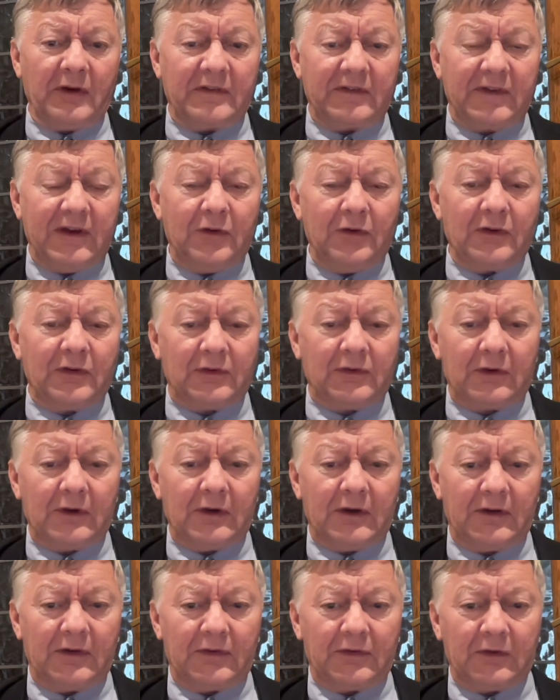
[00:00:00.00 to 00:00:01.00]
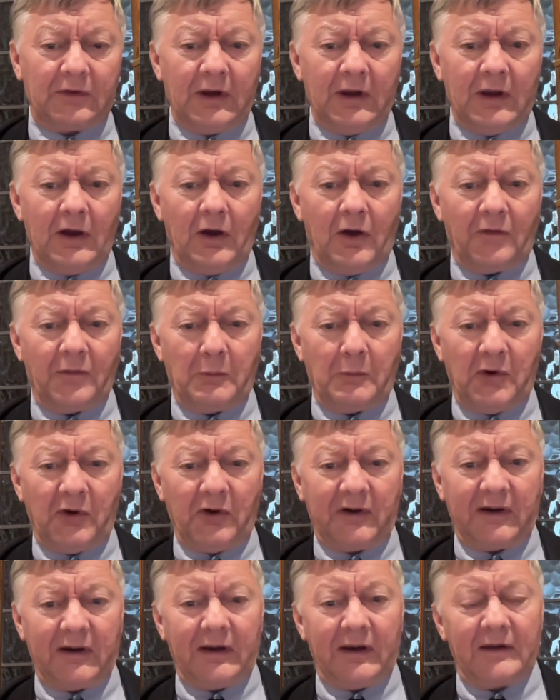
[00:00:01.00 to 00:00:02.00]
the terrorist list of
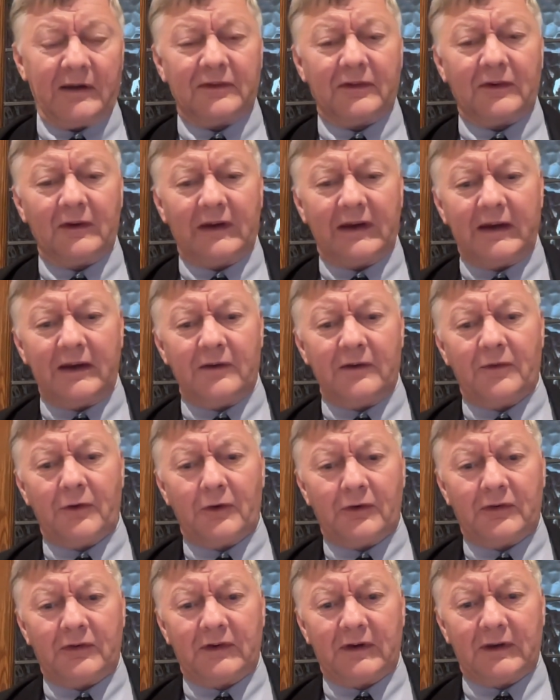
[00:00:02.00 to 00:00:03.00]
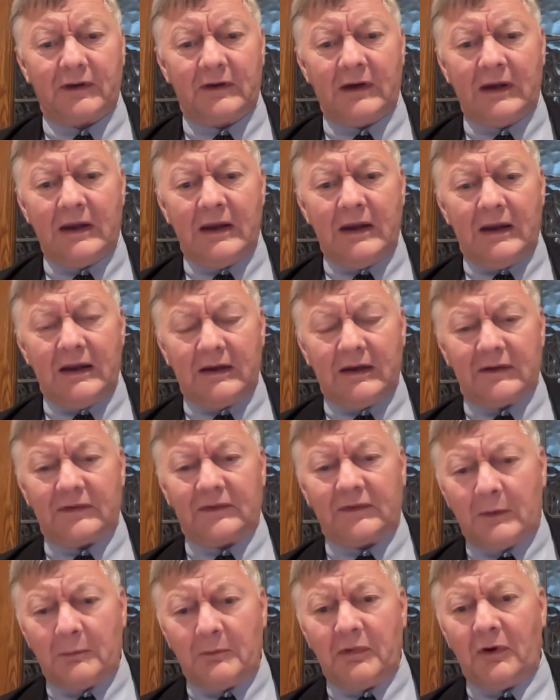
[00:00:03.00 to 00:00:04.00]
America until the end of last year. And in
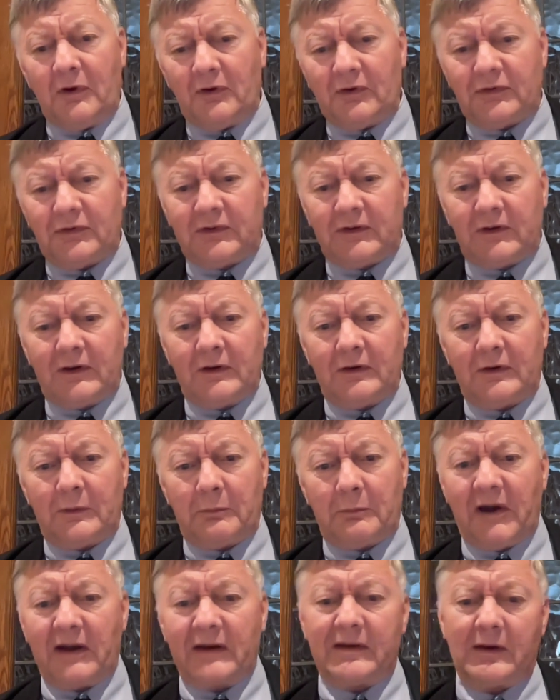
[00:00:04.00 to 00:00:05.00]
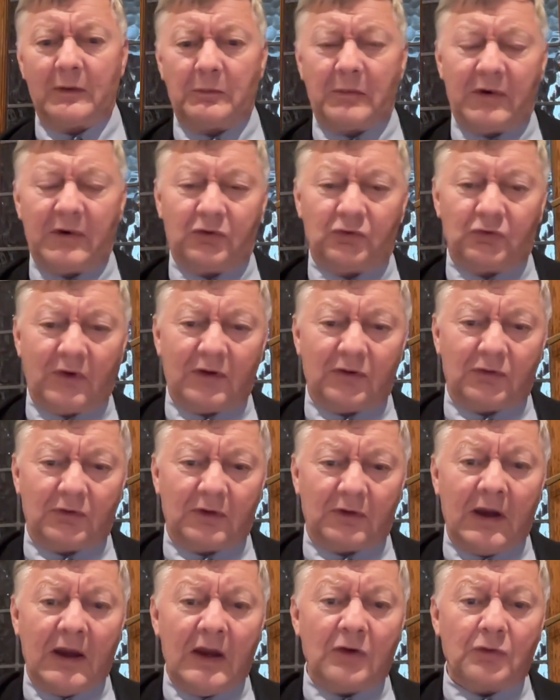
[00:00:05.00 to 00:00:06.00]
December last year, the Biden
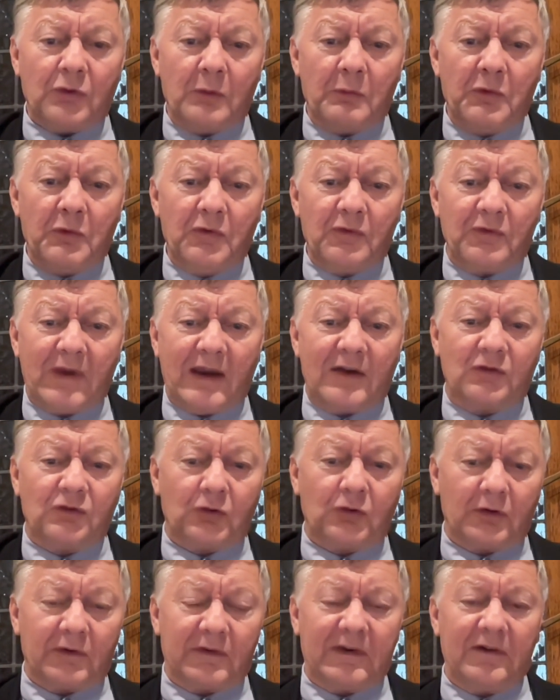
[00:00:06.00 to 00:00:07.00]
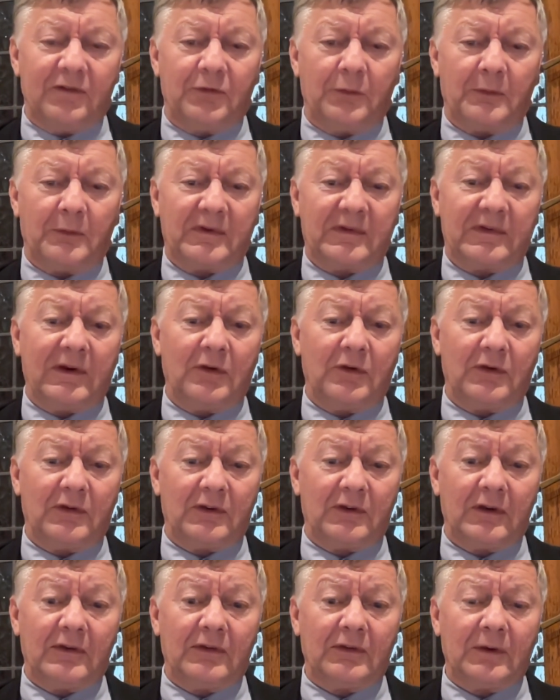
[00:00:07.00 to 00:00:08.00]
administration removed HRT from the
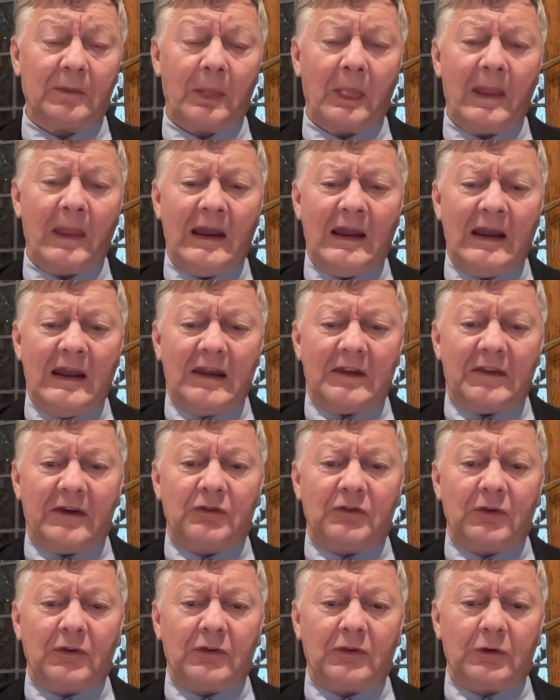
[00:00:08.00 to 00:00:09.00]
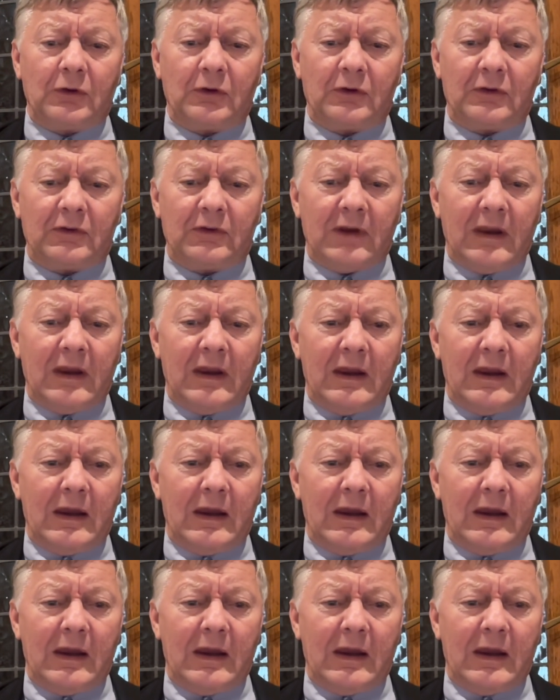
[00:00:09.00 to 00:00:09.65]
terrorist list. They just got